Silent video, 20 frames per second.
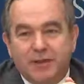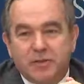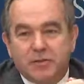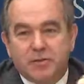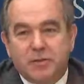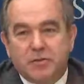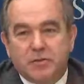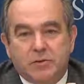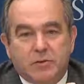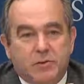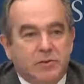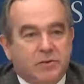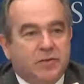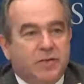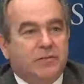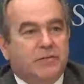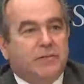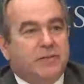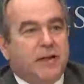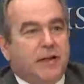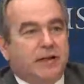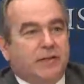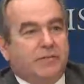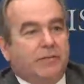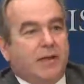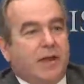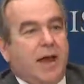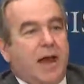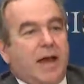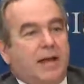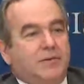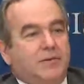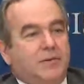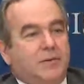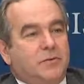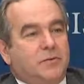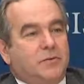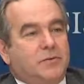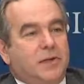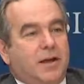So, so instead of saying that,
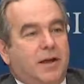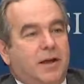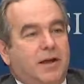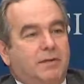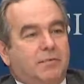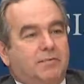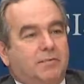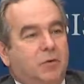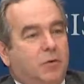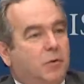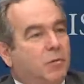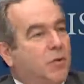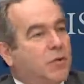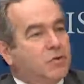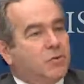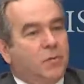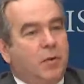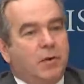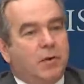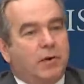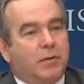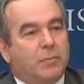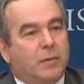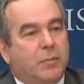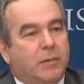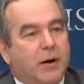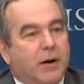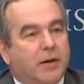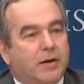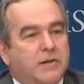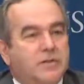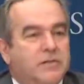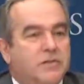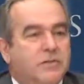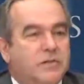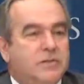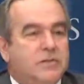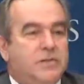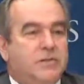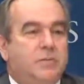you say, you're most welcome, Americans,
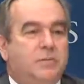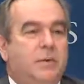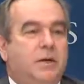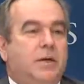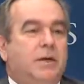visit as,